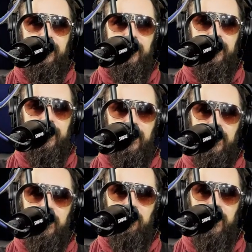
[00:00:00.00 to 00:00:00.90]
The
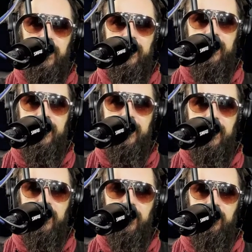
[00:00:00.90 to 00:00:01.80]
cellular devices
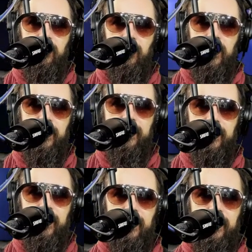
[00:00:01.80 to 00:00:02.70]
that control us
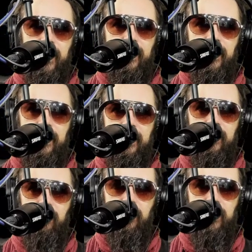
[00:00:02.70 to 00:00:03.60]
and our daily
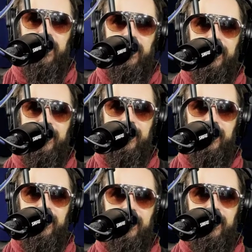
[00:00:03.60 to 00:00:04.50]
routines.
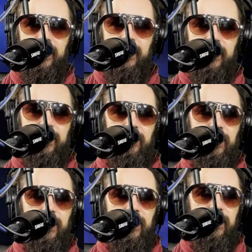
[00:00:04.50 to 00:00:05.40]
It's
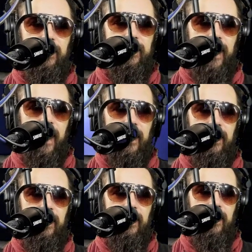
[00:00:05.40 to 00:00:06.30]
truly
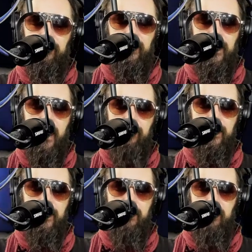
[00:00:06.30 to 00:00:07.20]
sad. I've
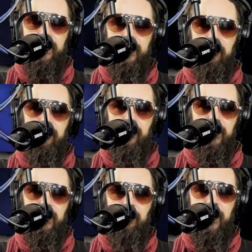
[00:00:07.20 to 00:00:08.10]
talked about this before, so I'm not